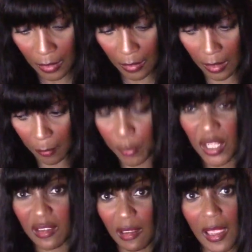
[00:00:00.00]
uh,
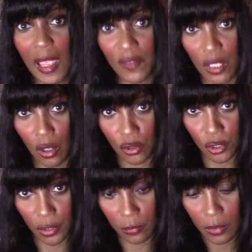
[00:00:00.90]
putting the heavy on
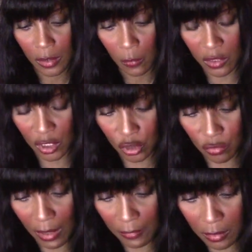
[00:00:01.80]
you with the
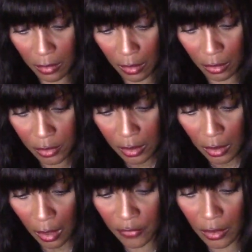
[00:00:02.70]
strength card.
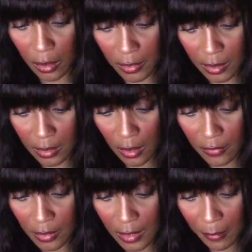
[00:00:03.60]
On the lighter
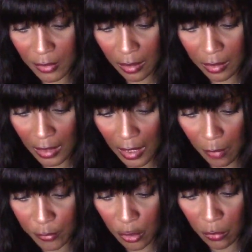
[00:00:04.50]
side, the saboteur can
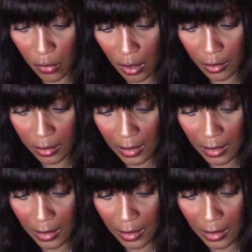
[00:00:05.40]
help you uh,